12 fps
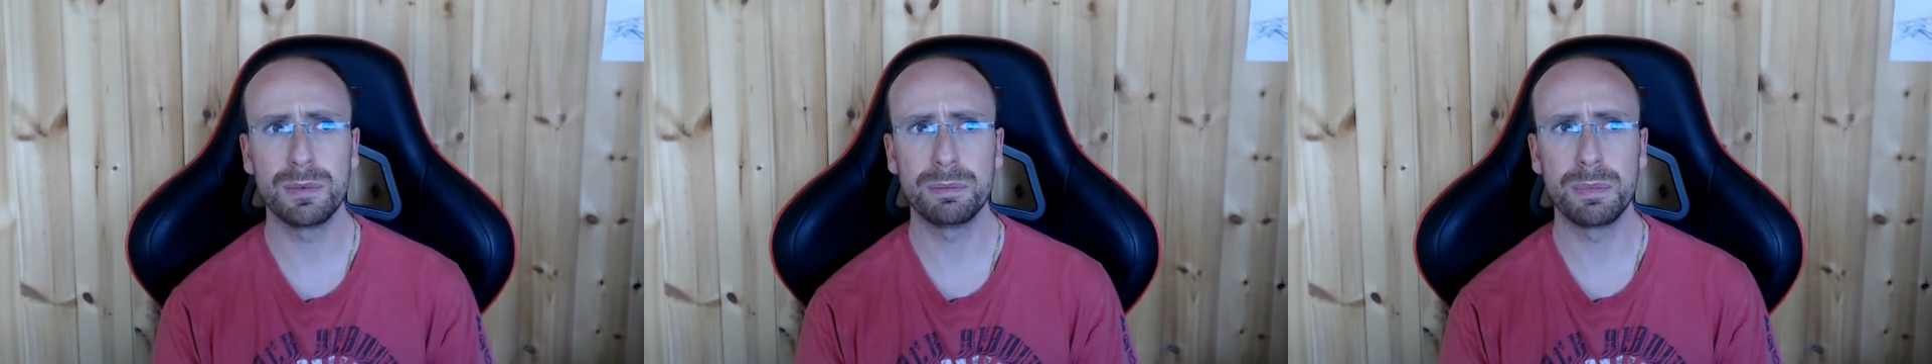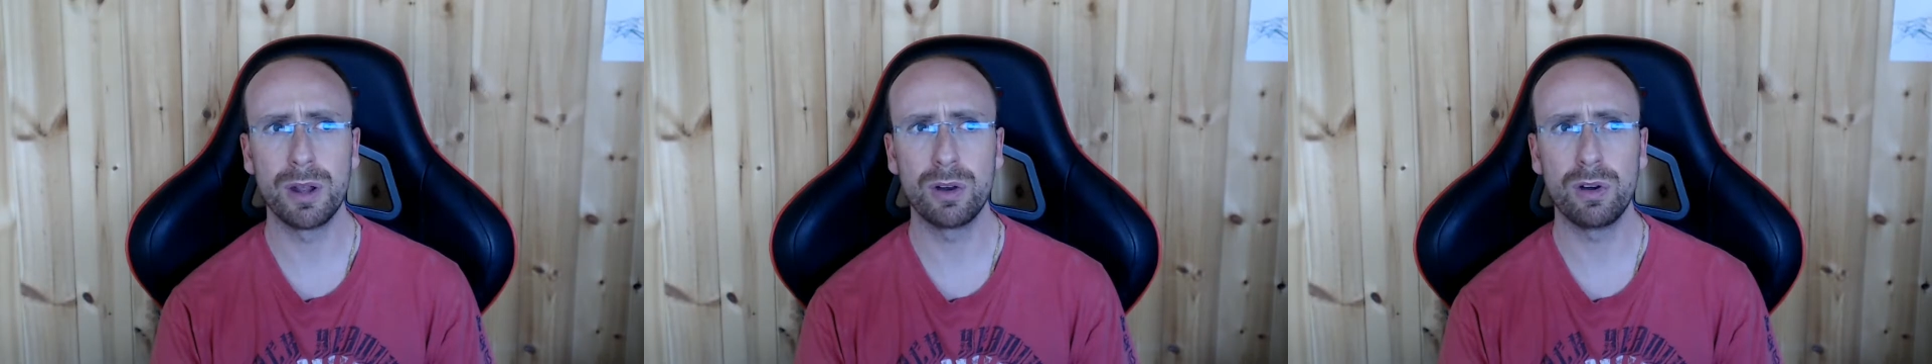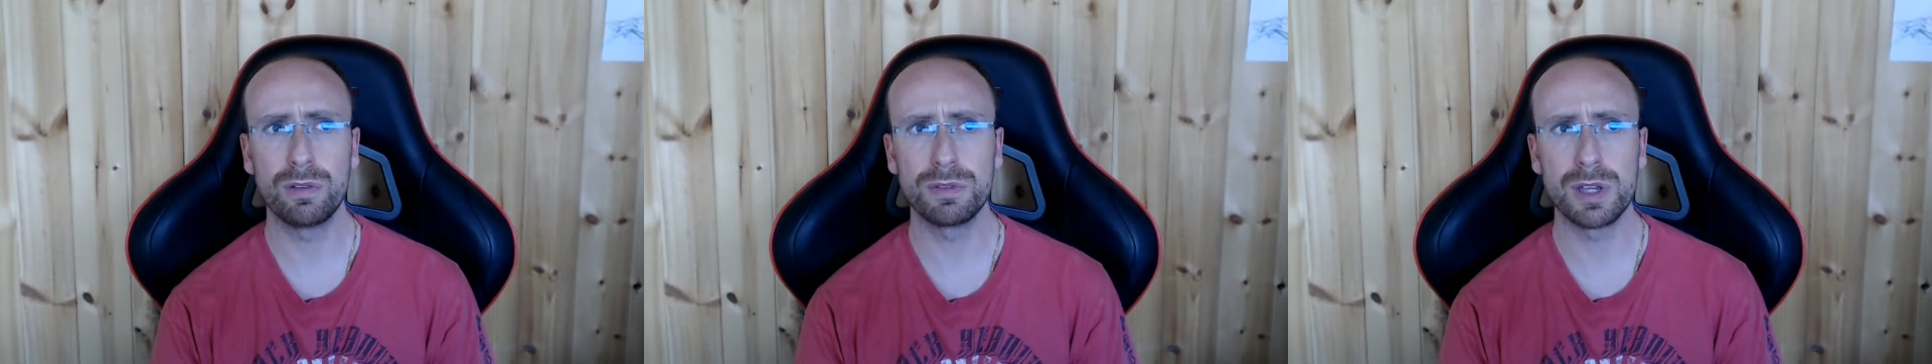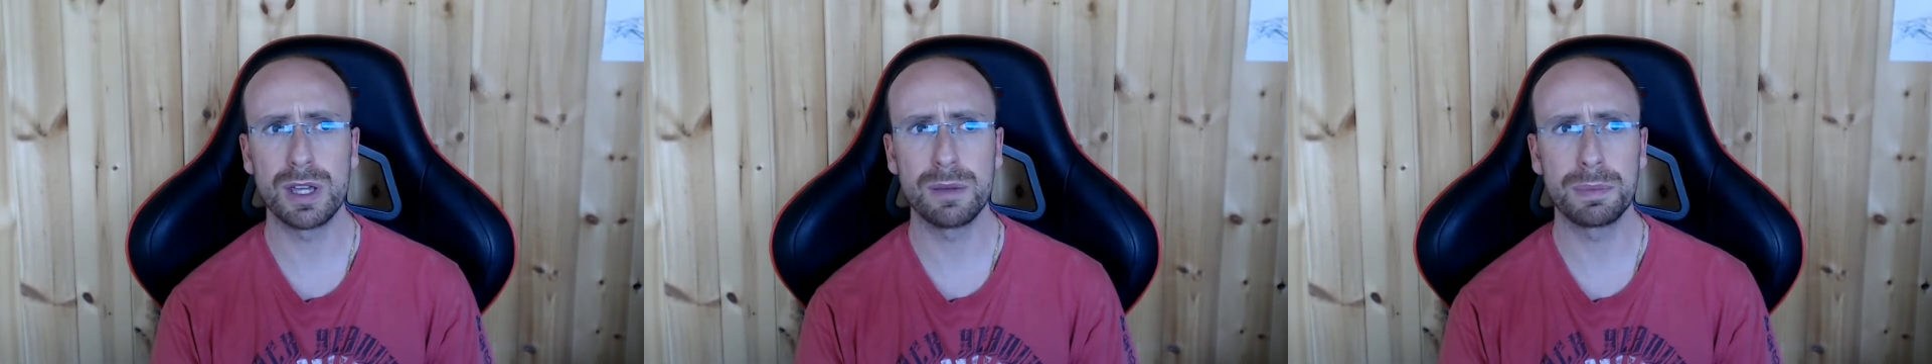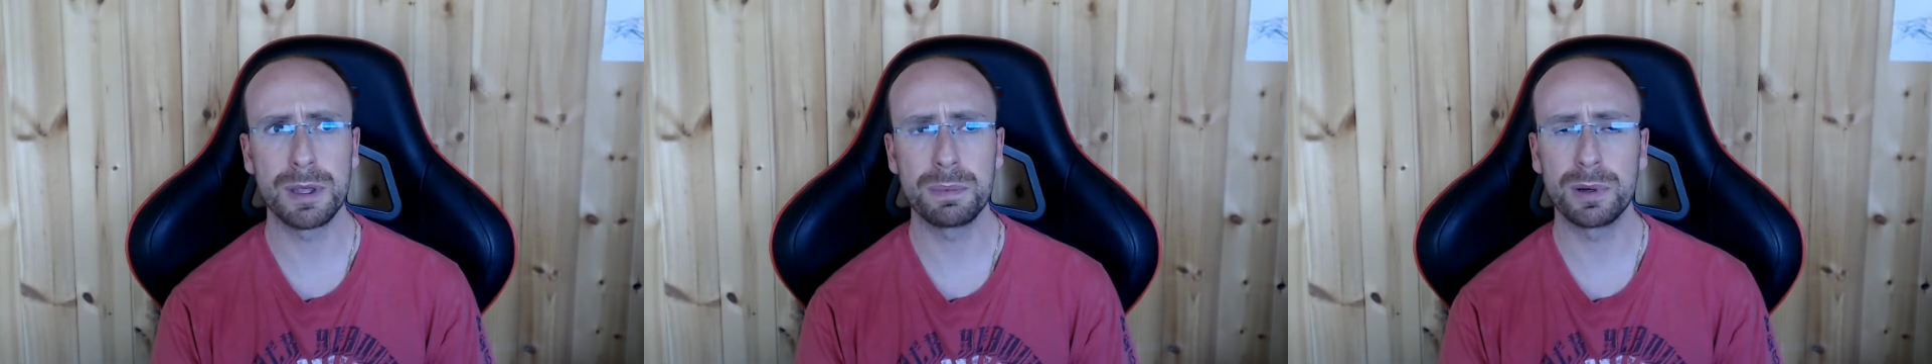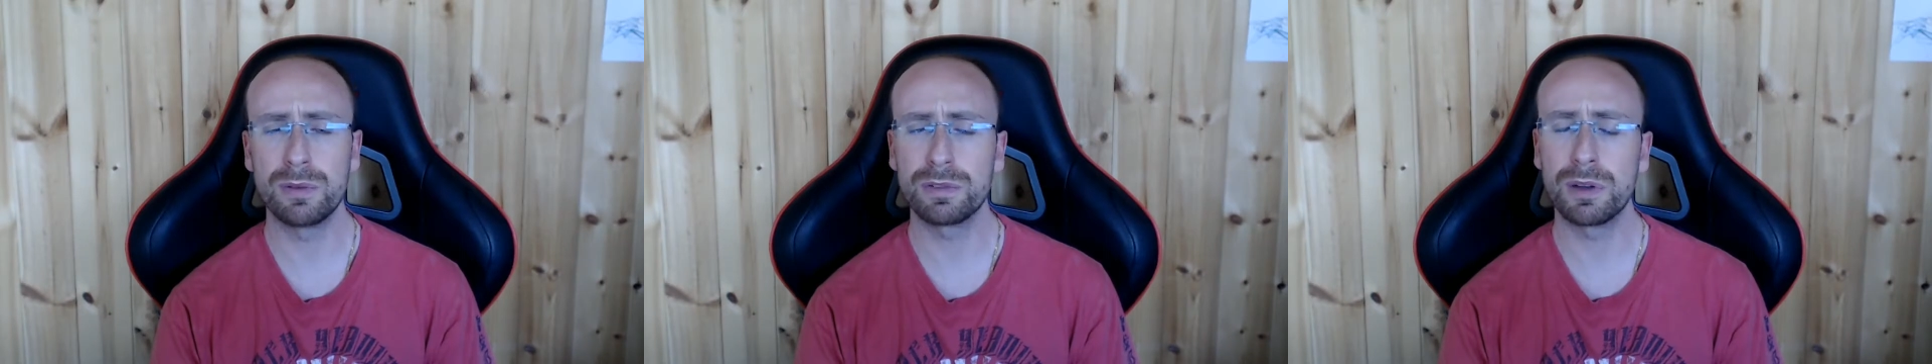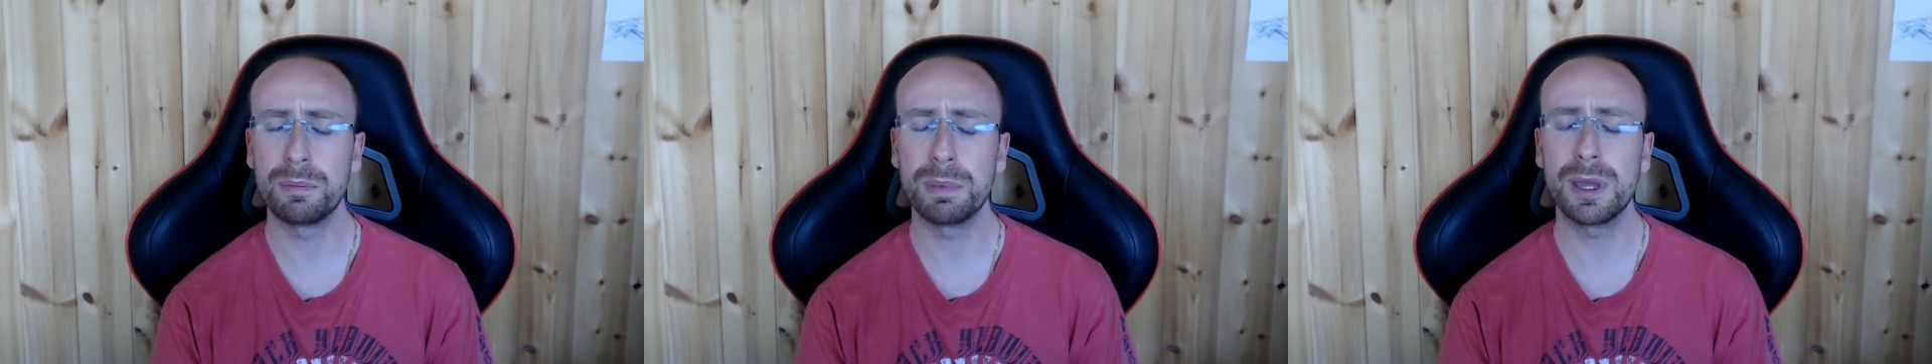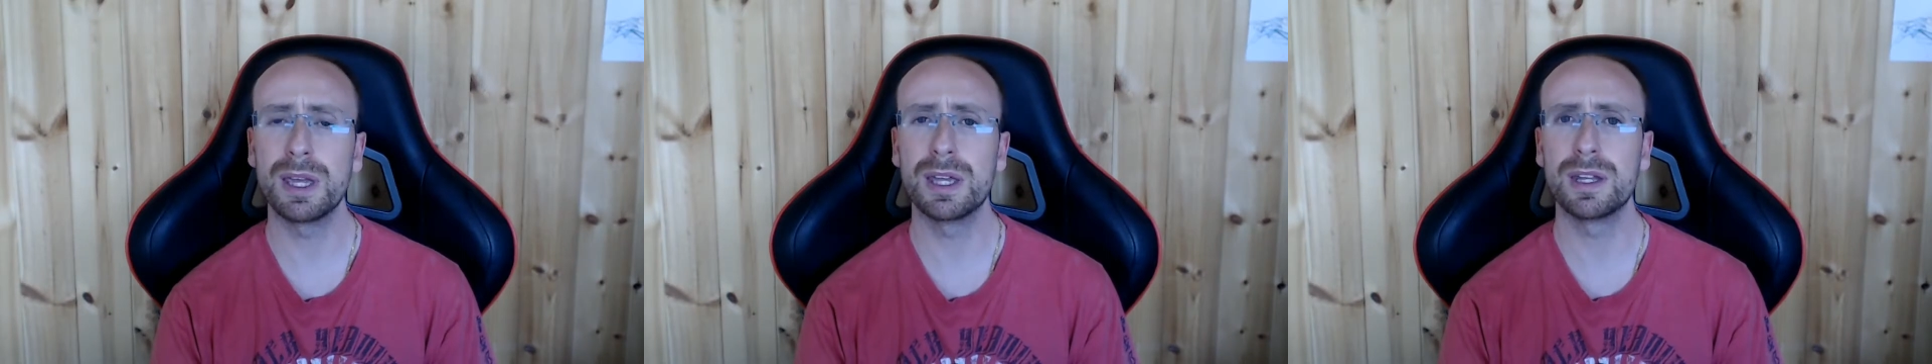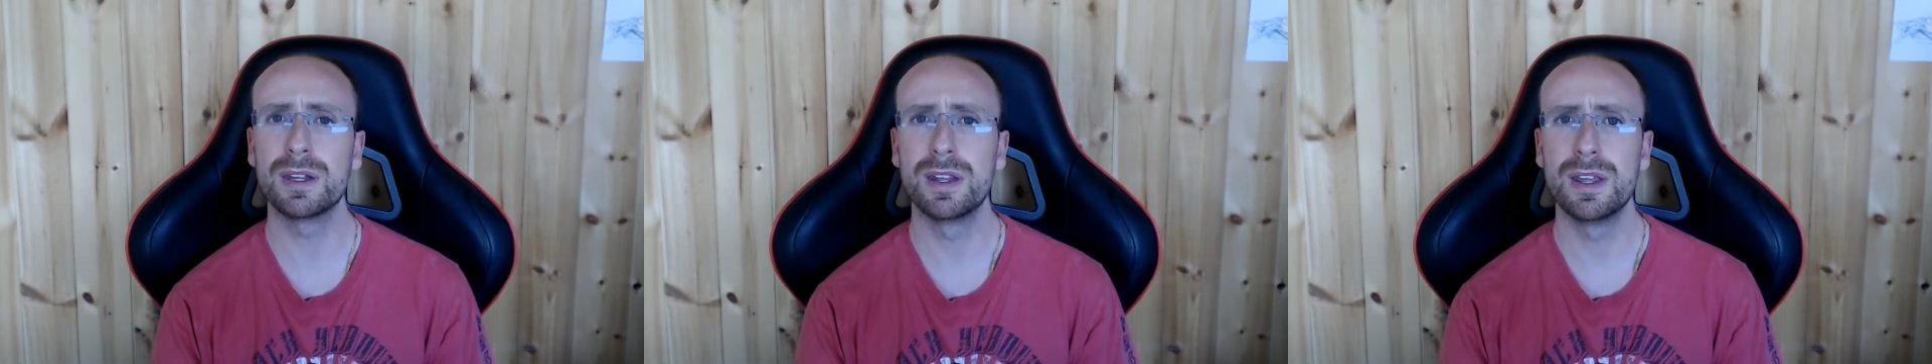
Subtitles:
a lot of people have compared